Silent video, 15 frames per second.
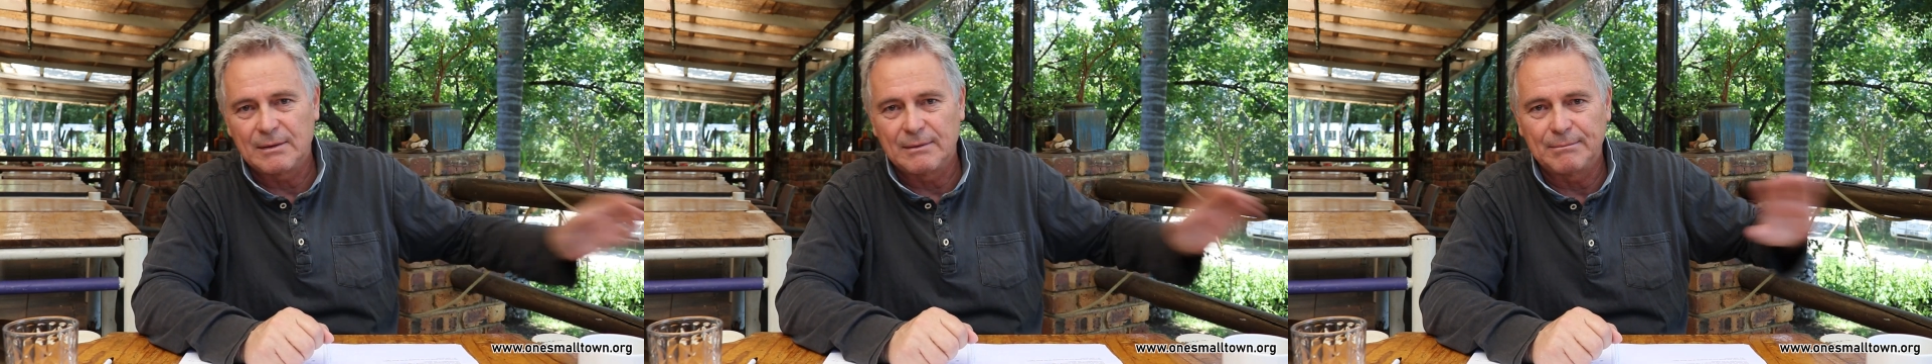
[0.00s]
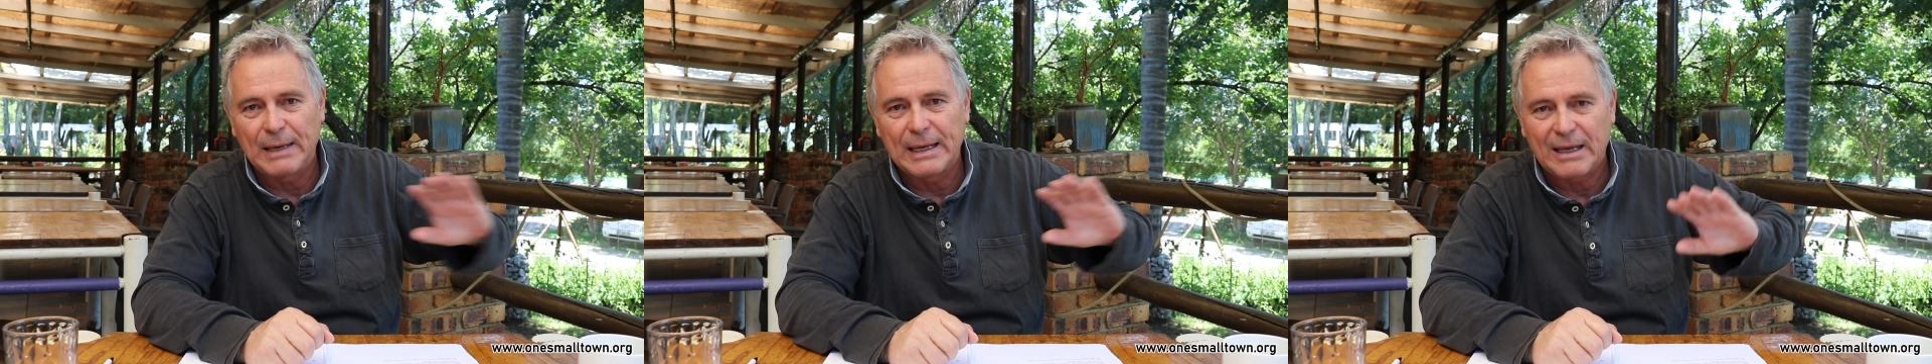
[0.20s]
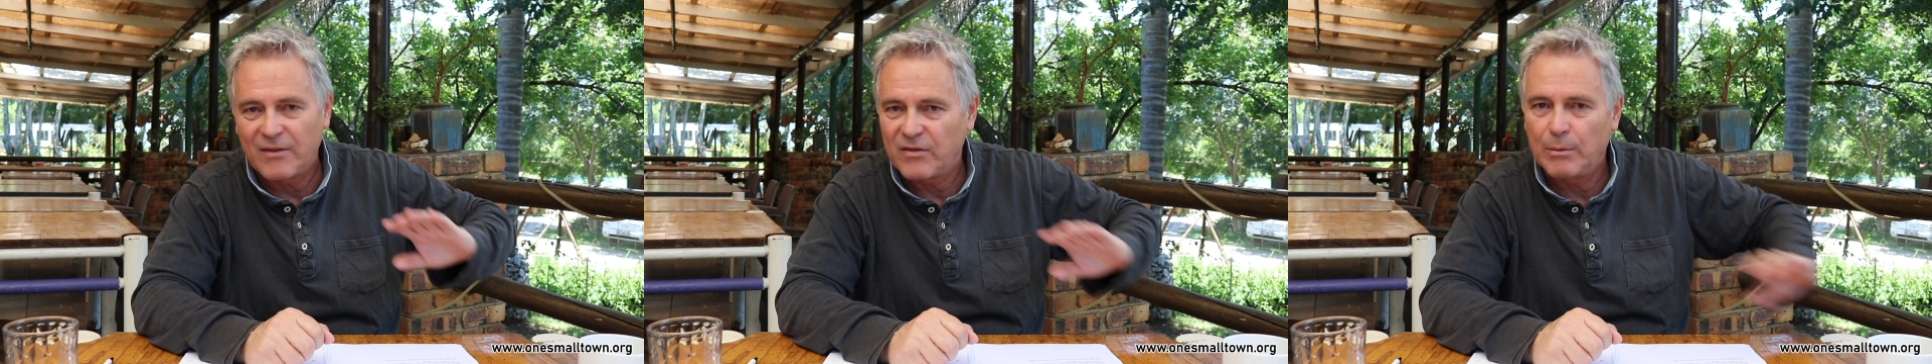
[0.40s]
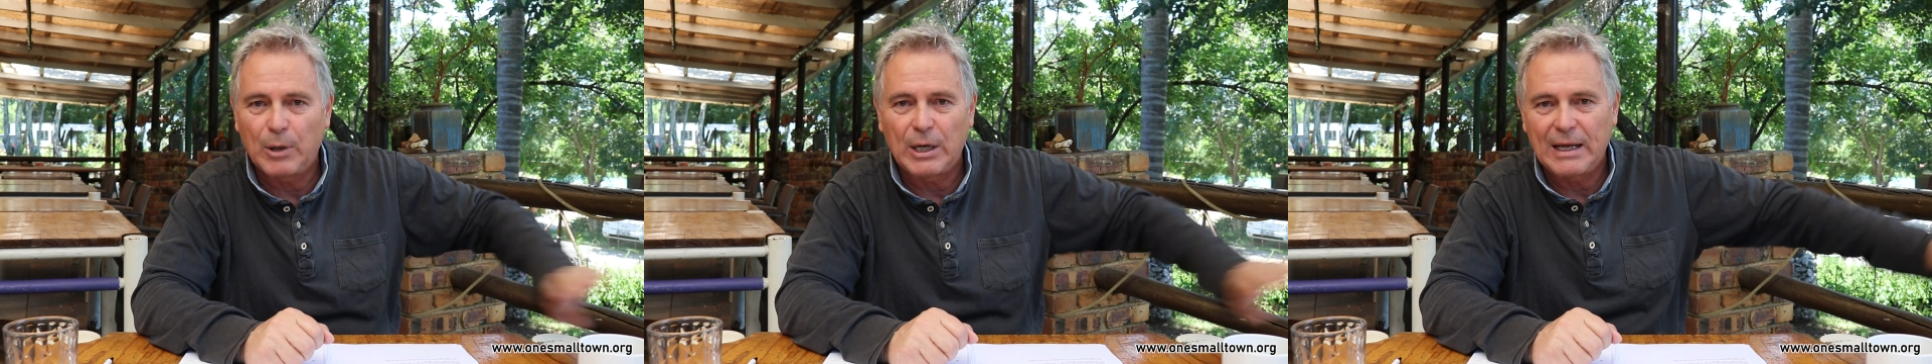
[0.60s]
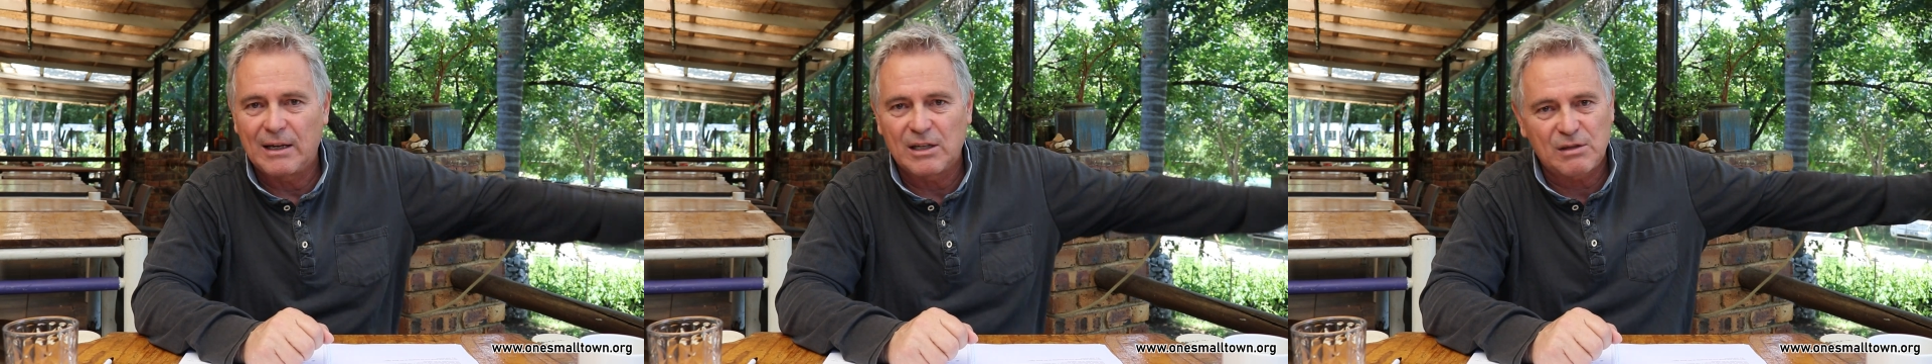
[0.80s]
and make
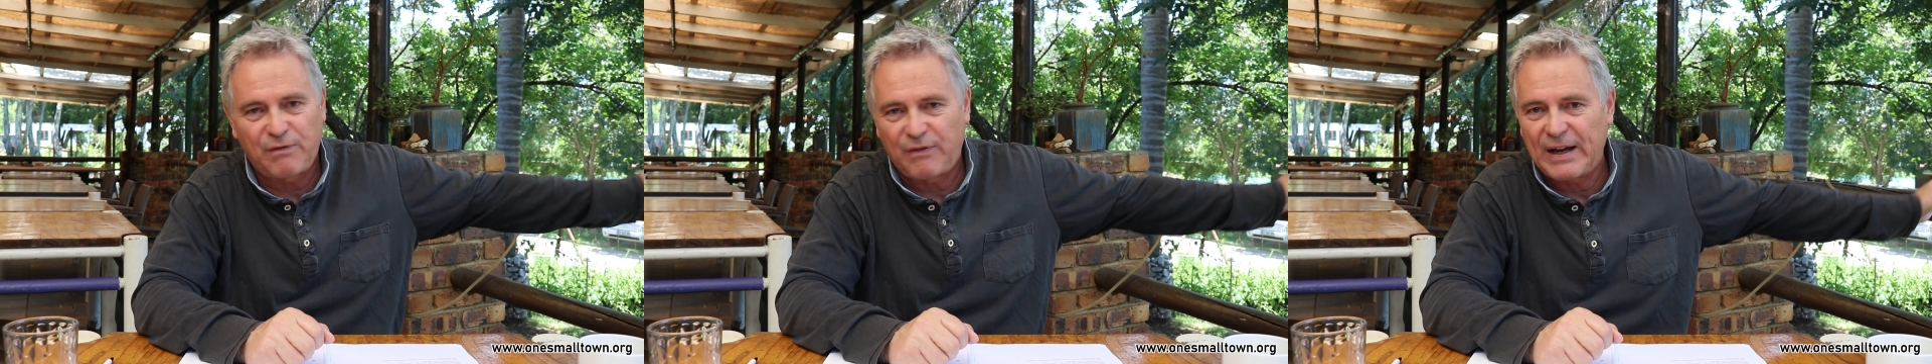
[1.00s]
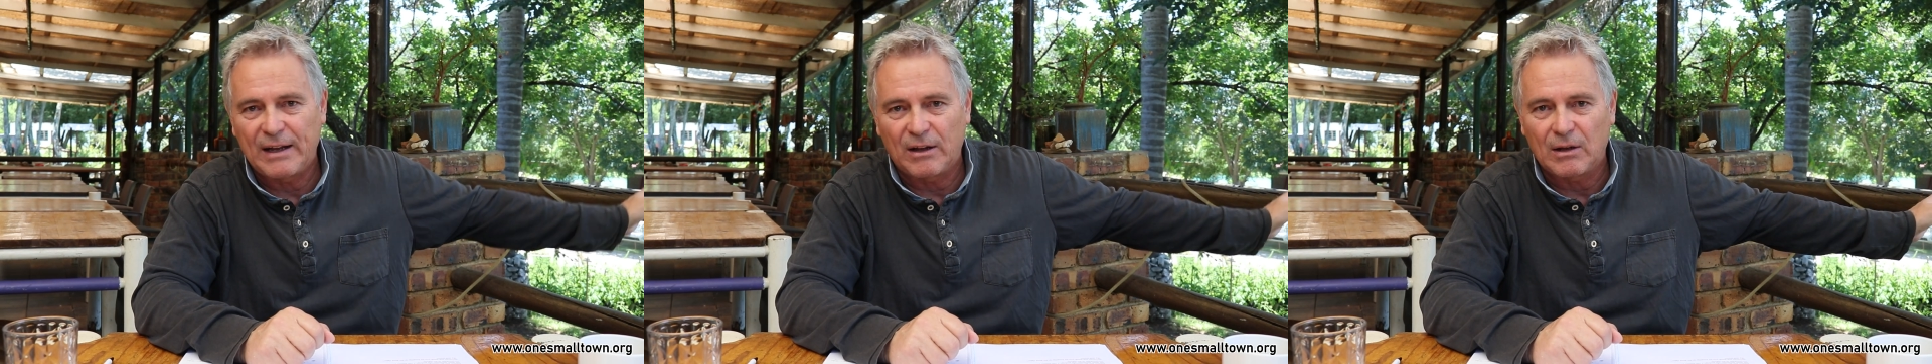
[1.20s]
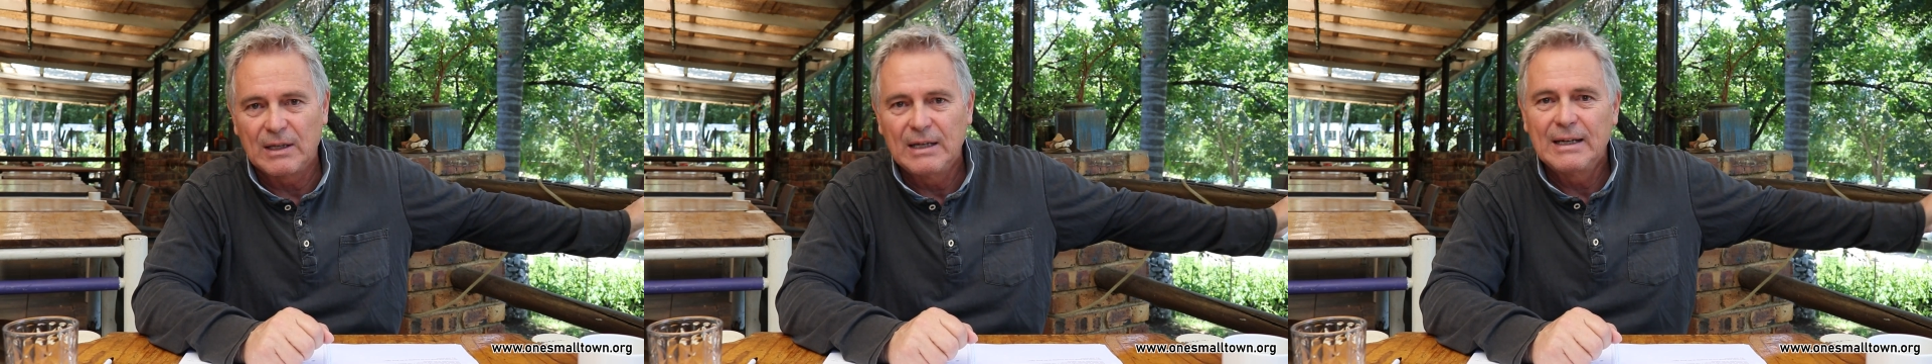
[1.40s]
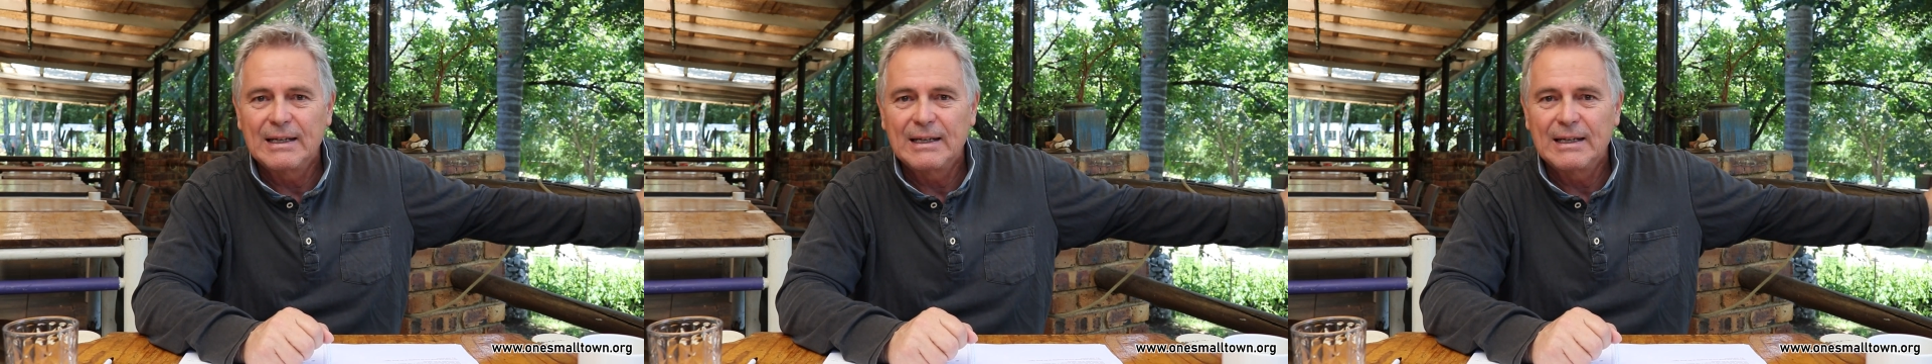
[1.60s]
everybody else fail.